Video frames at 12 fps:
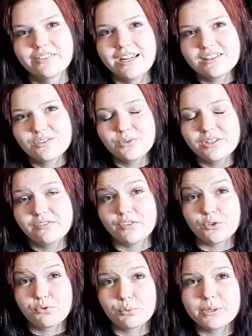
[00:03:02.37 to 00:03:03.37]
That's only
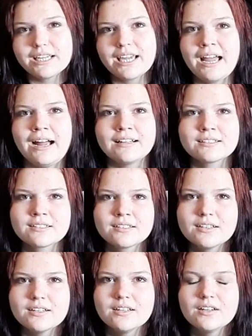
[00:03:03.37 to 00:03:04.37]
for 3 cats.
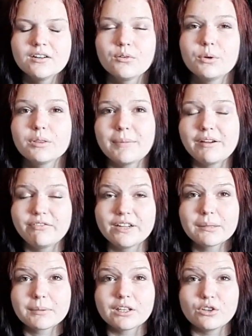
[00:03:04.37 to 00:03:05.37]
With my
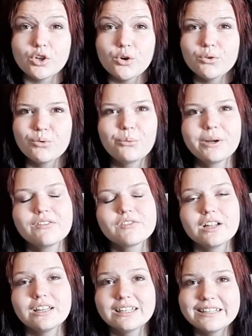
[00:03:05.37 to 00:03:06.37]
family alone, we have
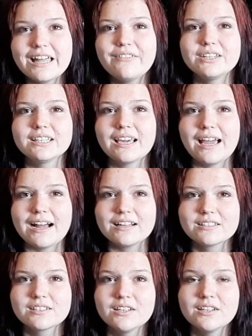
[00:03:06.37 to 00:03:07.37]
11
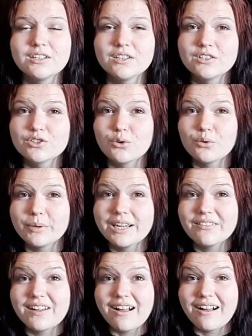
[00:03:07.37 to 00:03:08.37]
cats. So we
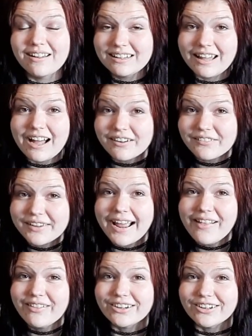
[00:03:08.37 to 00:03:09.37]
have a lot of
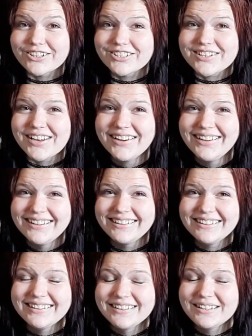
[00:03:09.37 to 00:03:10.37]
cat litters.
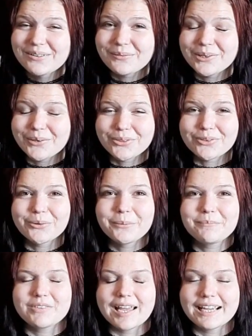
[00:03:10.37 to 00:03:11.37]
We go
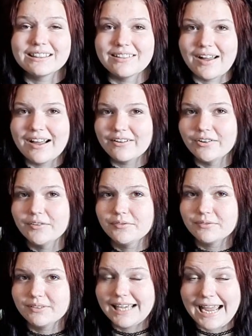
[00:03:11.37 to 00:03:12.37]
through a lot of
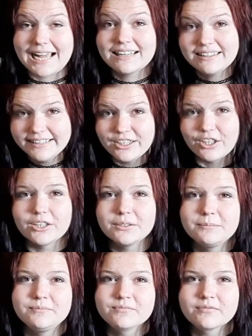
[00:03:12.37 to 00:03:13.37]
cat litter.